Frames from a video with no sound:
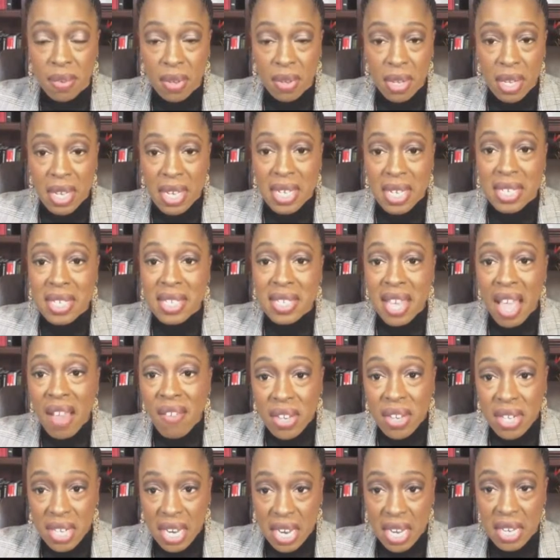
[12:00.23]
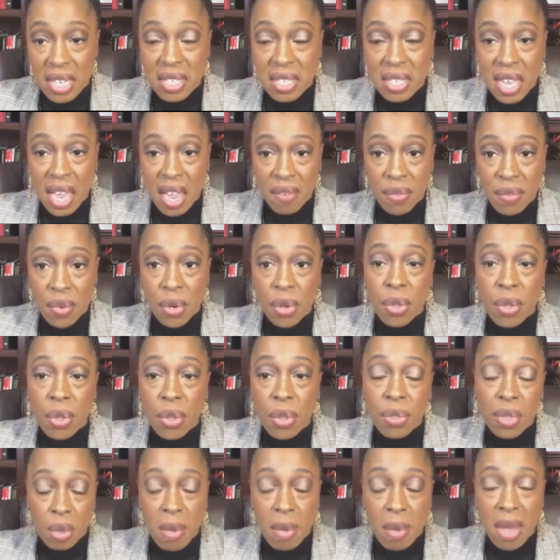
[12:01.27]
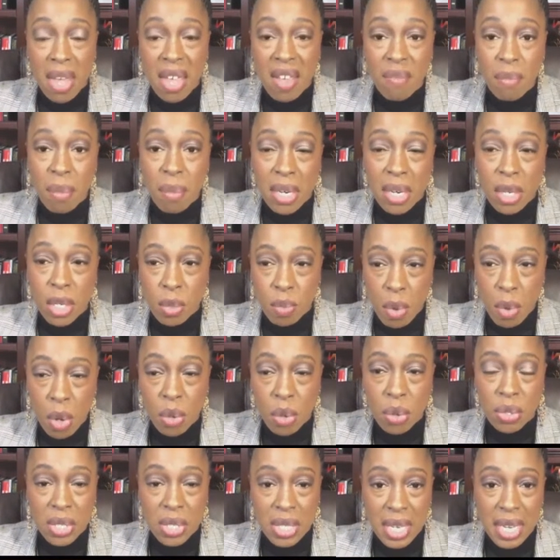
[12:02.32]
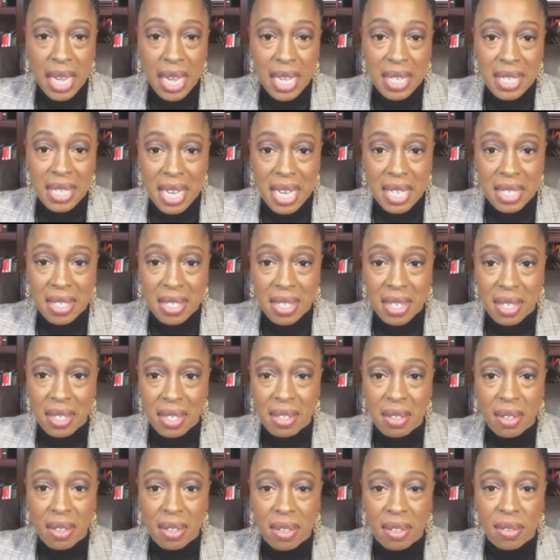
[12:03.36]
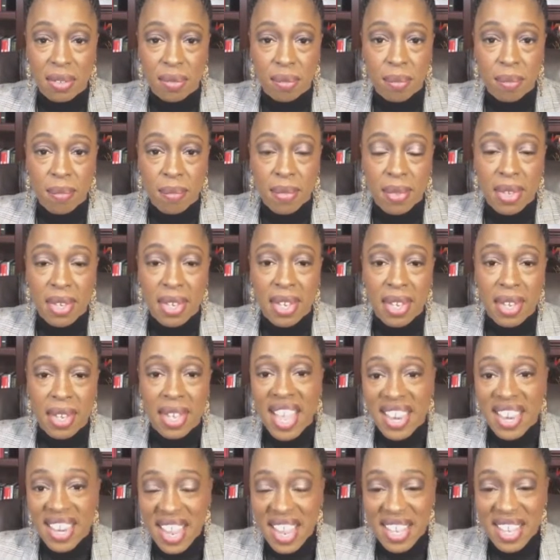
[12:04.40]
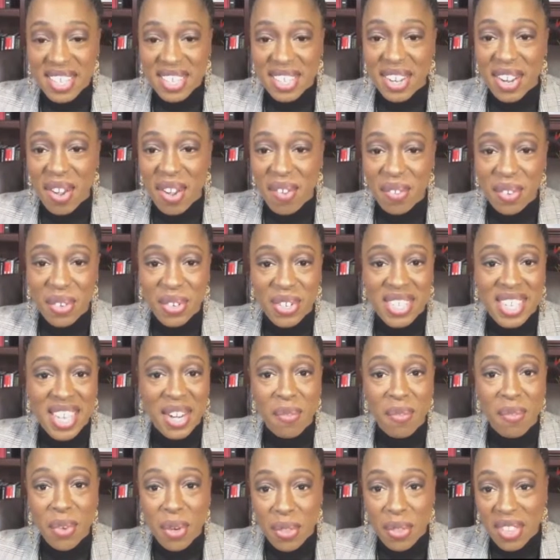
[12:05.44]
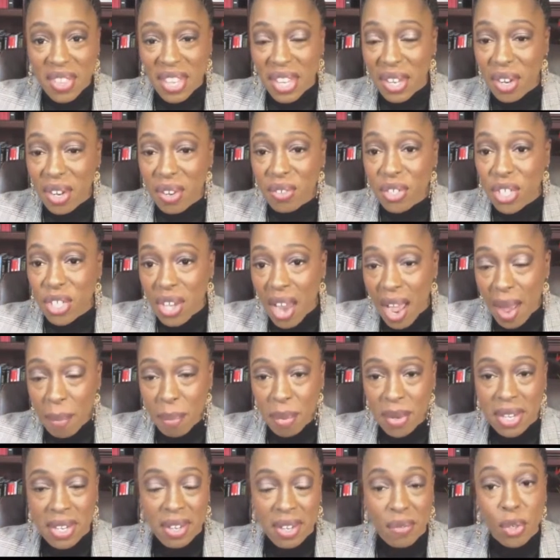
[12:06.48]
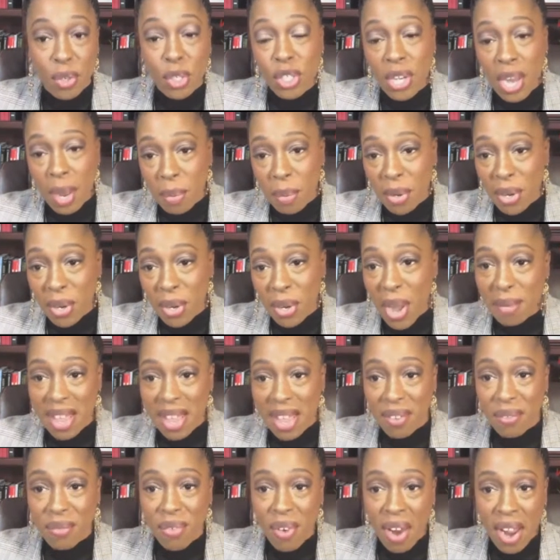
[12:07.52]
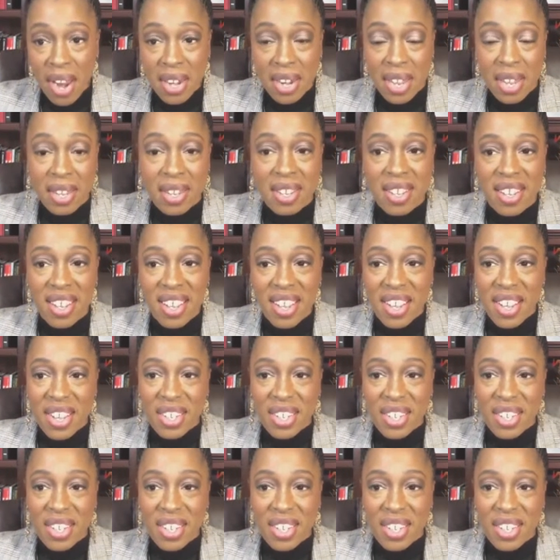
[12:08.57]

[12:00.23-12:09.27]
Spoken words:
of 7 days after you think you may have been exposed to get tested. And as the governor said, if you're thinking of shopping, if you're shopping on Black Friday,